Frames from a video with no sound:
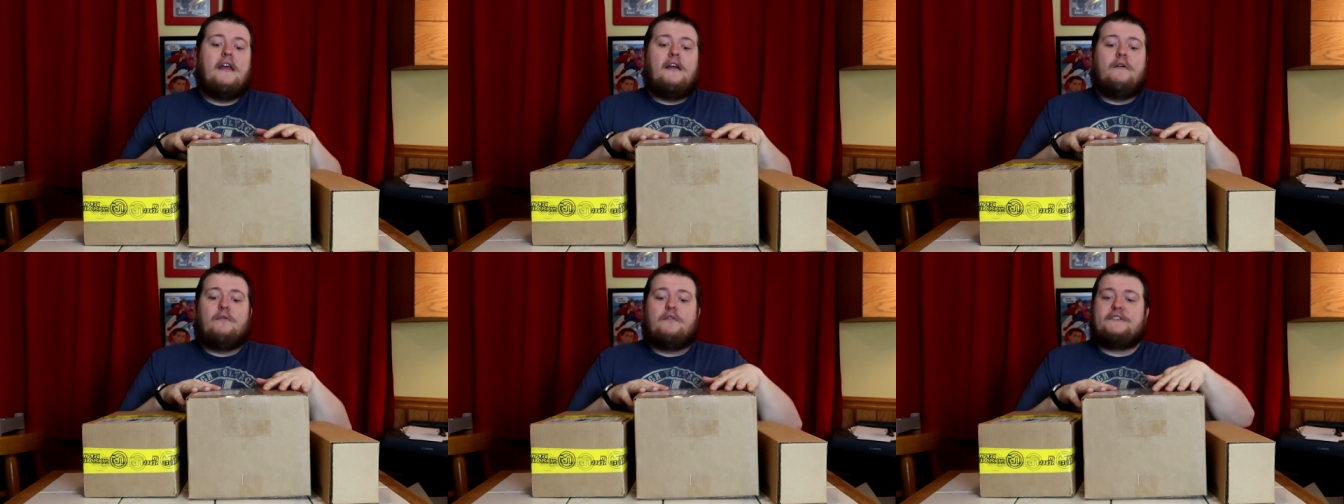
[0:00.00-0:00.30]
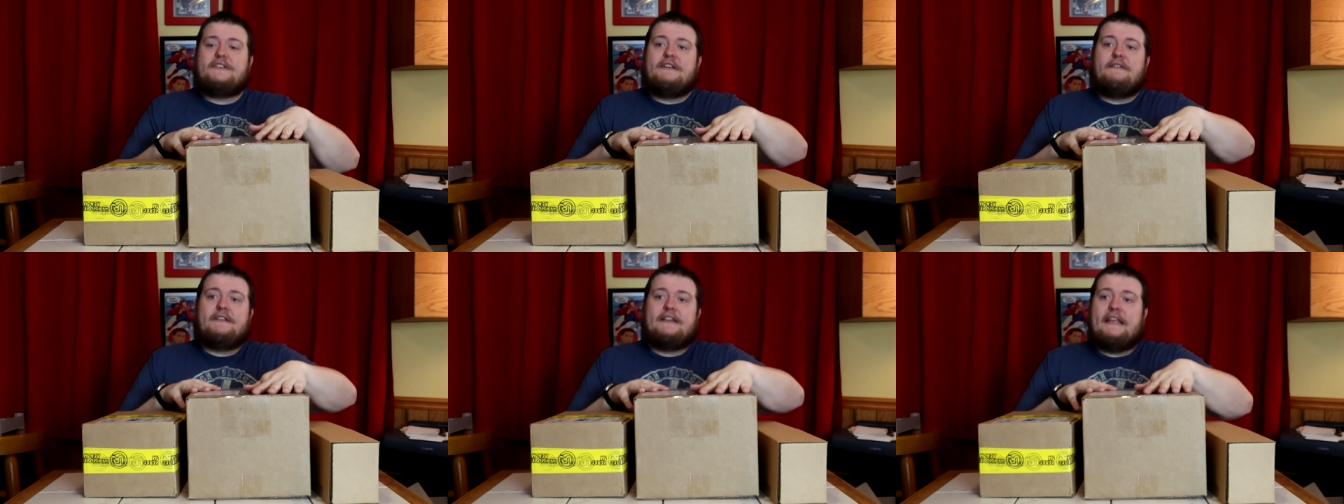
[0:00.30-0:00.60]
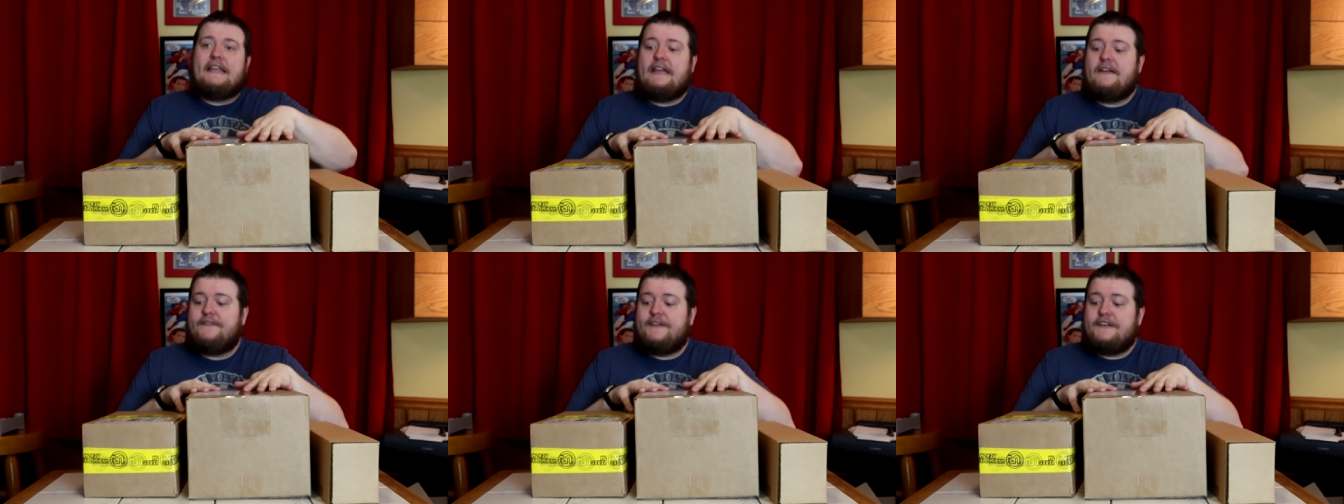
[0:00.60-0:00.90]
We'll see what
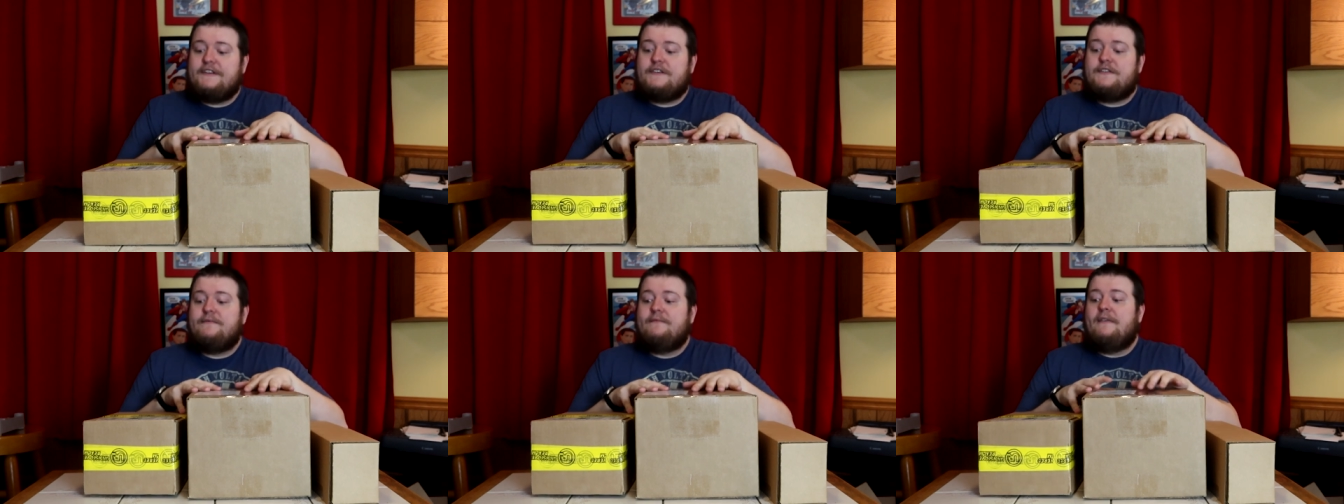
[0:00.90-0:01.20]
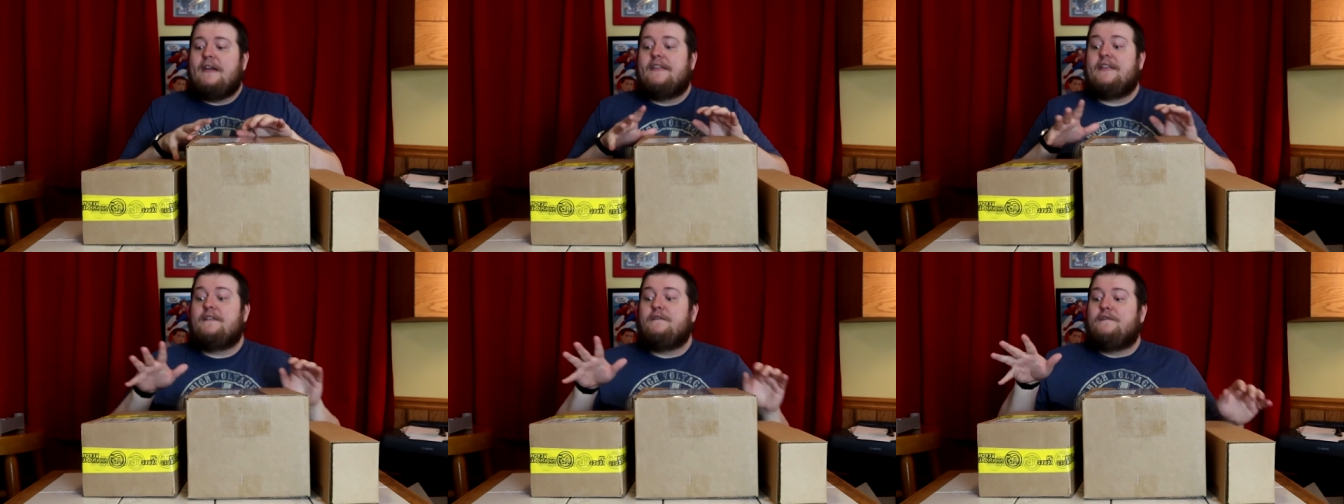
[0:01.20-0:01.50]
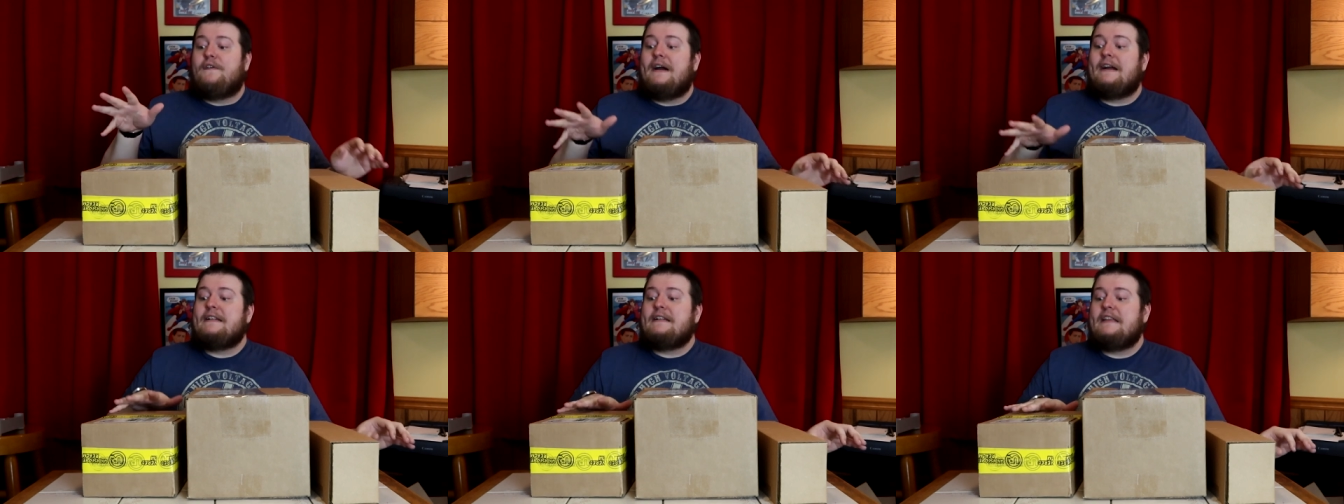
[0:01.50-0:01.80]
they give us. And then
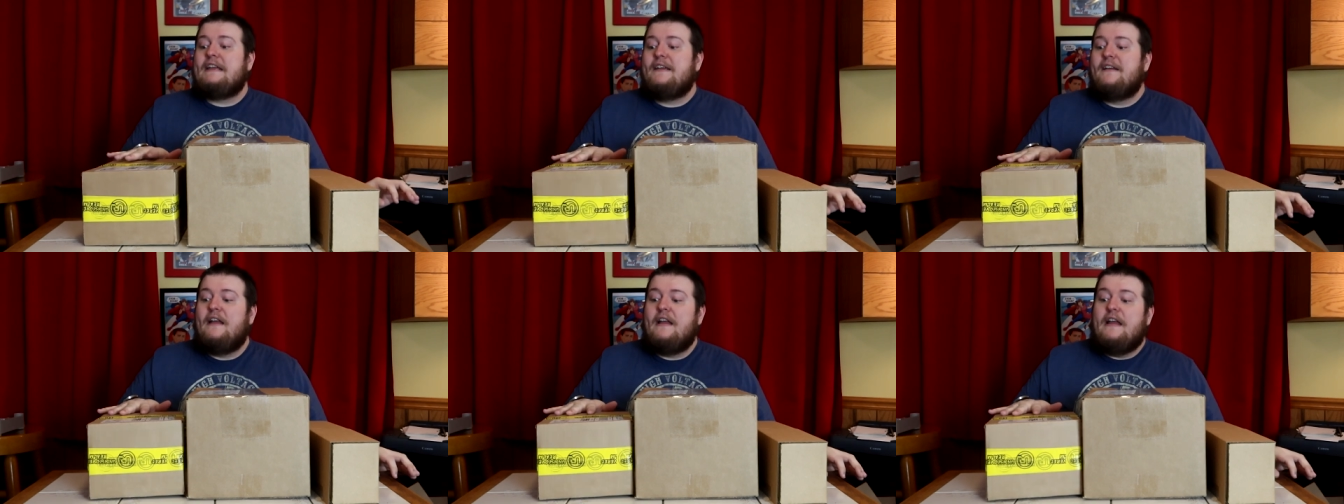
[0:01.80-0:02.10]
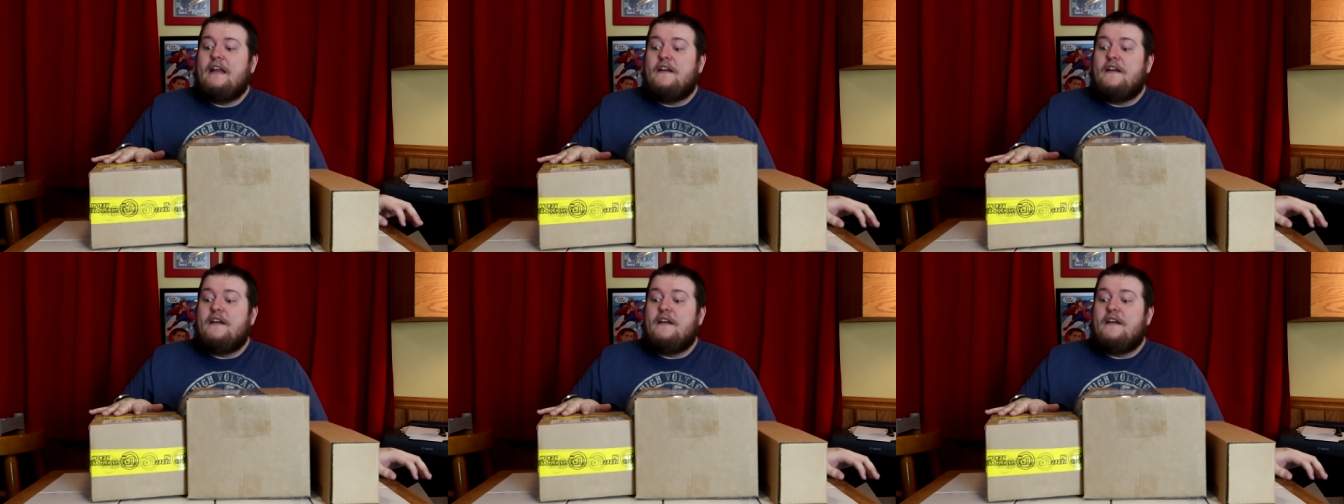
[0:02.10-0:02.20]
finally,